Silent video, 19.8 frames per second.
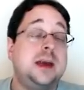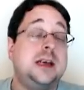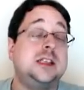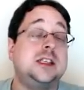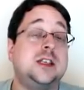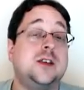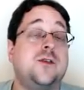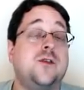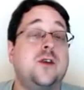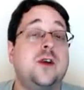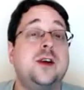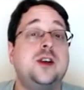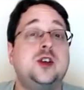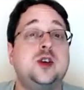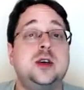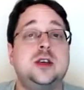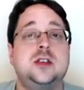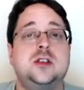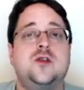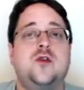because the free
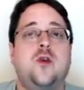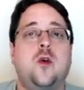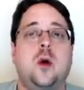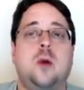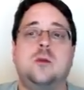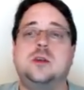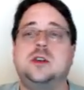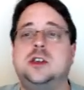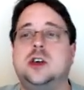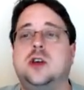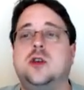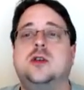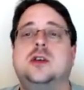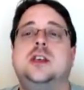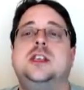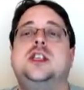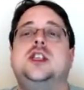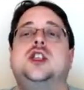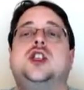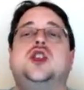transform will
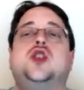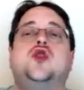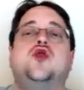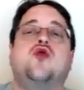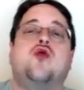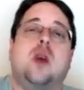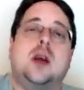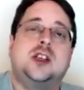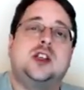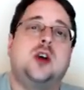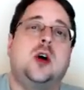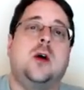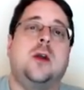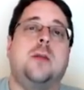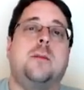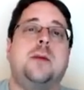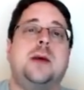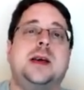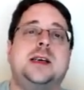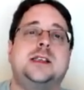literally just stretch all
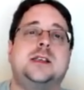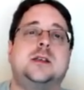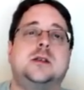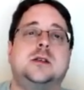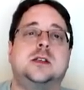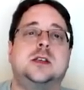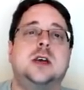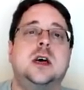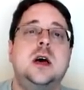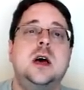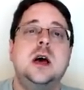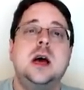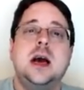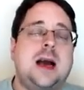the pixels.